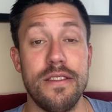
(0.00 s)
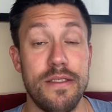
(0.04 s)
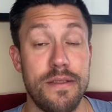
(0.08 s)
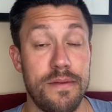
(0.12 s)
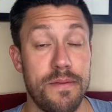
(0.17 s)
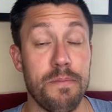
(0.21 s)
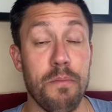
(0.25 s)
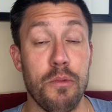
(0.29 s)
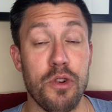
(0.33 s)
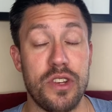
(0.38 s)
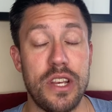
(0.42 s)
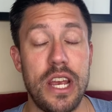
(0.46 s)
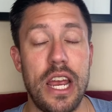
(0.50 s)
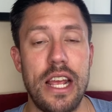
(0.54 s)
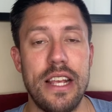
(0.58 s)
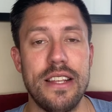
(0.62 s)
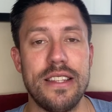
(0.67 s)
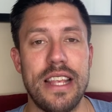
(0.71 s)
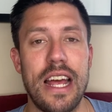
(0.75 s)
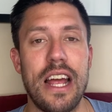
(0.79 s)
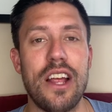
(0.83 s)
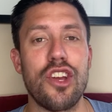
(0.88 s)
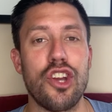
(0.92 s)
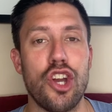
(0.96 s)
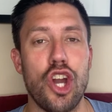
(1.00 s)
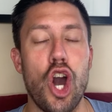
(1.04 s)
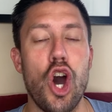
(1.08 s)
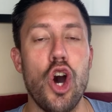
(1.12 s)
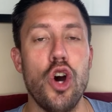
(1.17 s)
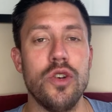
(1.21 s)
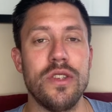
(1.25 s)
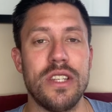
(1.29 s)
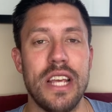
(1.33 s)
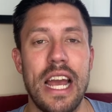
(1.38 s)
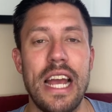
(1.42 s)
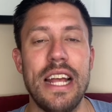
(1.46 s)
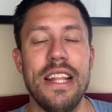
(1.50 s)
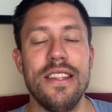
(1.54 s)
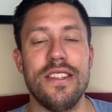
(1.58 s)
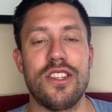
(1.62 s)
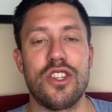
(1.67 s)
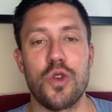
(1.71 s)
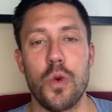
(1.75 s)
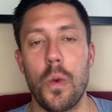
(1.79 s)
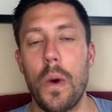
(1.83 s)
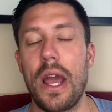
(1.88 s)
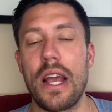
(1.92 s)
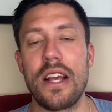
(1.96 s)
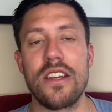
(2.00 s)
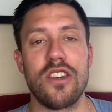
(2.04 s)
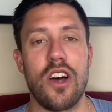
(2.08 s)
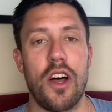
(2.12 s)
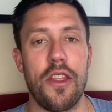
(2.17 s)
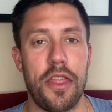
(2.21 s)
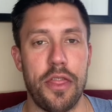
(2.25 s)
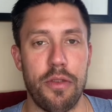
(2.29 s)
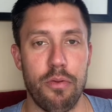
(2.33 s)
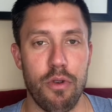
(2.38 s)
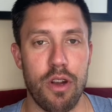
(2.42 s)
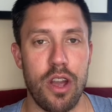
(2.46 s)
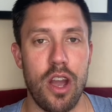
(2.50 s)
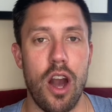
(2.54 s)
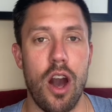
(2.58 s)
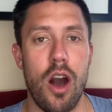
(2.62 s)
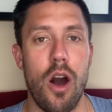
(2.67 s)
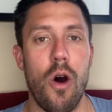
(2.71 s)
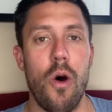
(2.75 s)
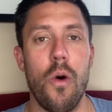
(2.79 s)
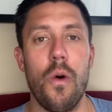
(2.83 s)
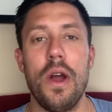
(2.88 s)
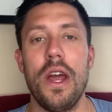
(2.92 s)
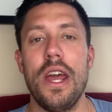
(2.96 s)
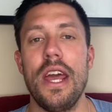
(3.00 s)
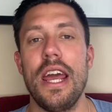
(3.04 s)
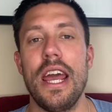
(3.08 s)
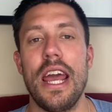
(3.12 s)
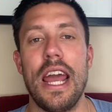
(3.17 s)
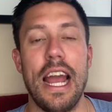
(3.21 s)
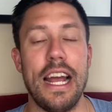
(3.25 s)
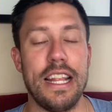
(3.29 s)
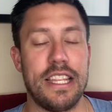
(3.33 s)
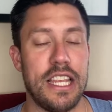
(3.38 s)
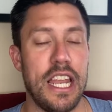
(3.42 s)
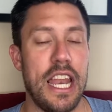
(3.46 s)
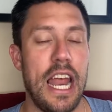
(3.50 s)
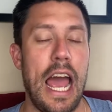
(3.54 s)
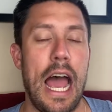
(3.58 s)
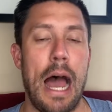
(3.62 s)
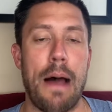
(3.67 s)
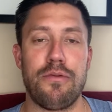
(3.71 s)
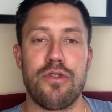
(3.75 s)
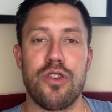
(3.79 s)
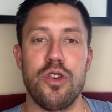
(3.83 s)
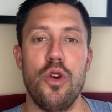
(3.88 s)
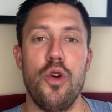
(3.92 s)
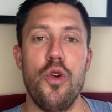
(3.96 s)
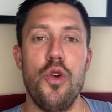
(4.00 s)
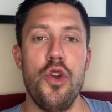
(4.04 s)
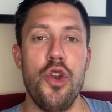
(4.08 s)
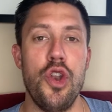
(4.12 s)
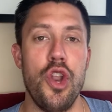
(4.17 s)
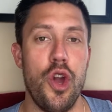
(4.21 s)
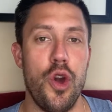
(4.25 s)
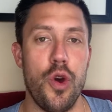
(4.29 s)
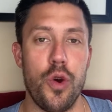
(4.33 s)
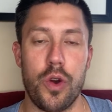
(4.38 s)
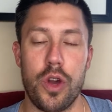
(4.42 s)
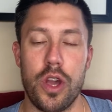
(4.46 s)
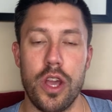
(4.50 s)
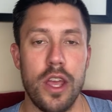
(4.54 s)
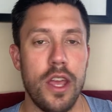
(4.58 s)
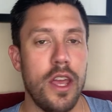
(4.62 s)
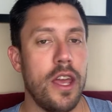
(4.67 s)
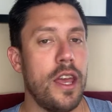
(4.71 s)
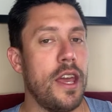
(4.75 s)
Mercedes then goes and swings on 3-0, hits an absolute nuke,